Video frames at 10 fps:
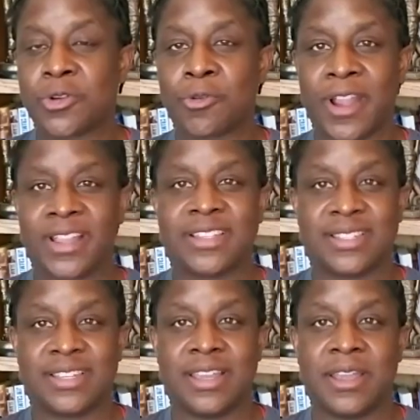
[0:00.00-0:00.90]
great to
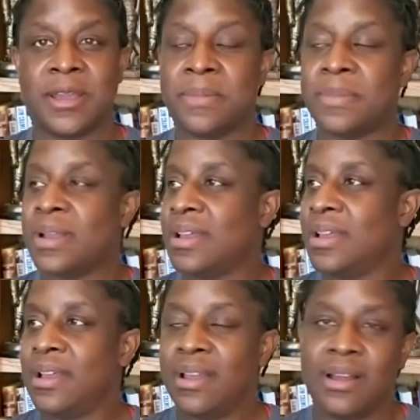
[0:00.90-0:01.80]
see him.
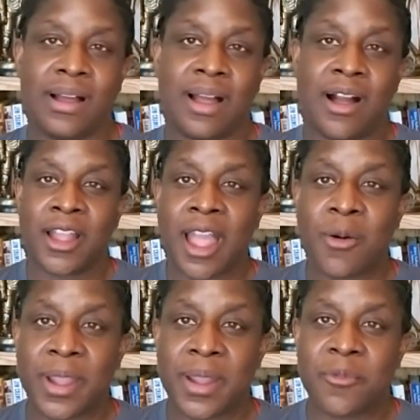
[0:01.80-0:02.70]
I out
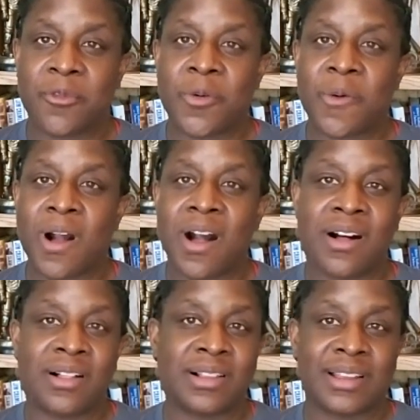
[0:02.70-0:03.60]
with him for a
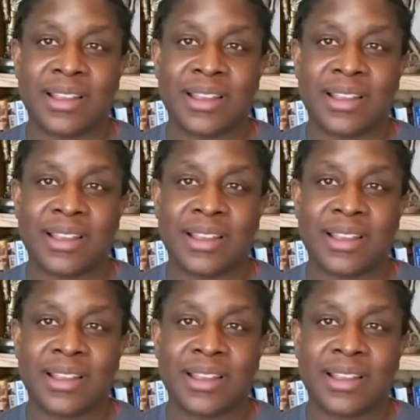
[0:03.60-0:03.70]
while